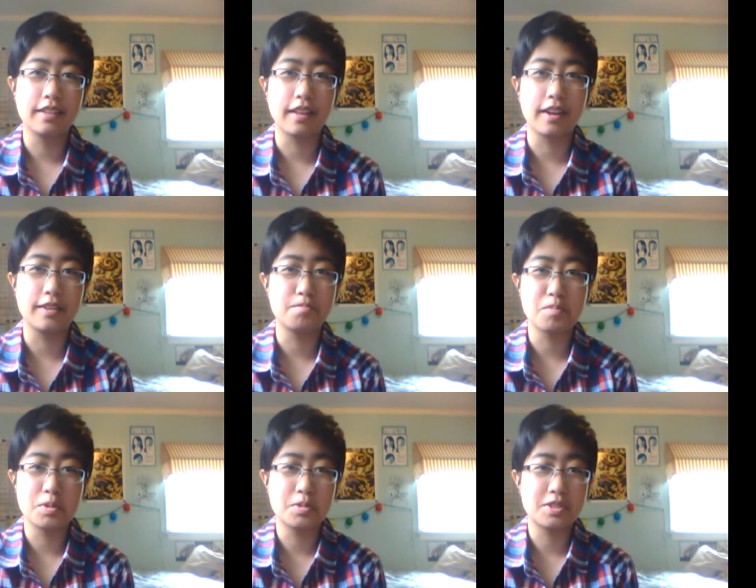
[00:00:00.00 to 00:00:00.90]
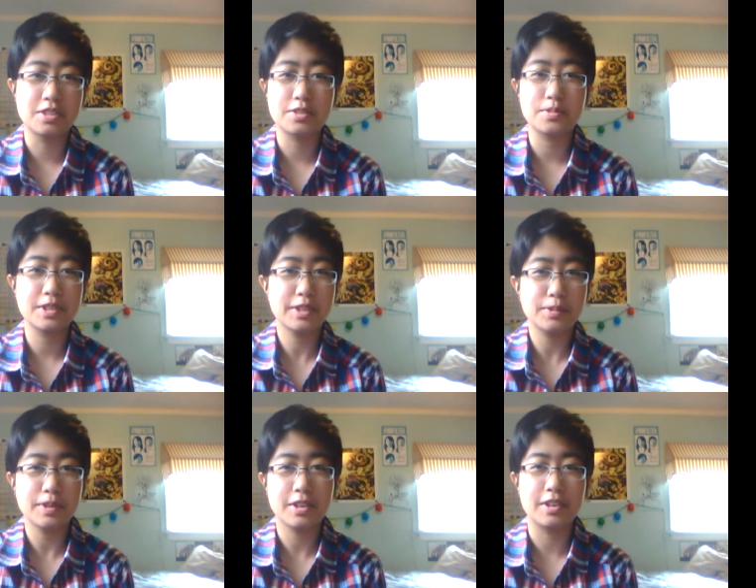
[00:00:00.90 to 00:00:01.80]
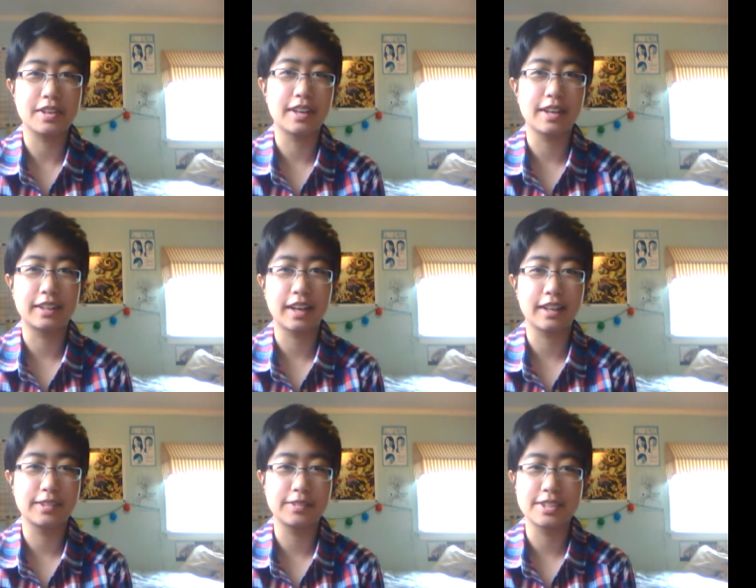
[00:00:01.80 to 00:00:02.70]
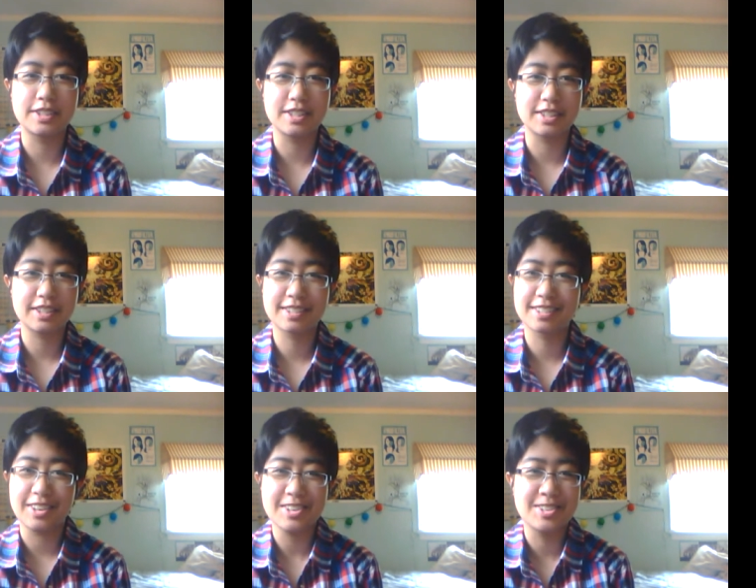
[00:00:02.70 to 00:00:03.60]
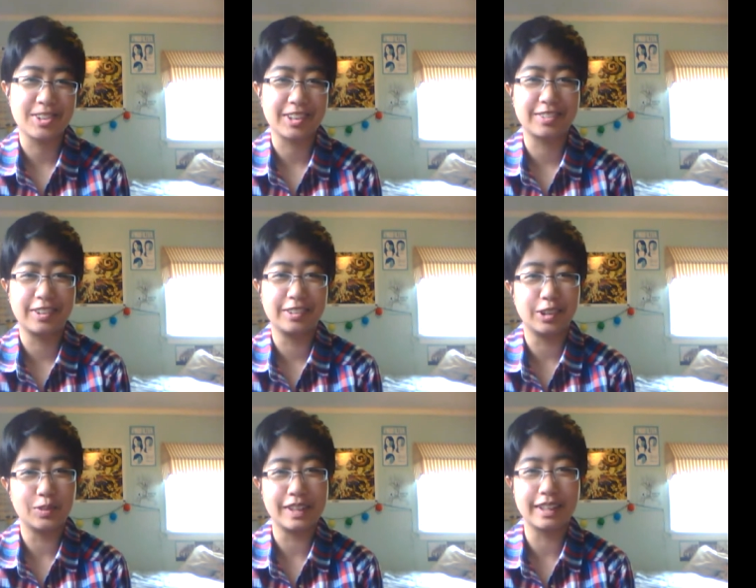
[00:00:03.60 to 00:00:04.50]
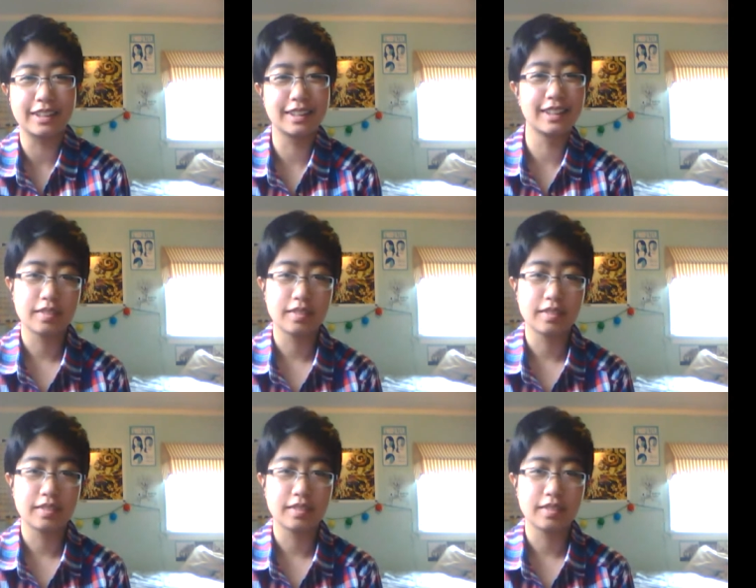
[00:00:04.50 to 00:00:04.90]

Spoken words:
that it was just really weird, and I kind of was just starstruck for a little bit.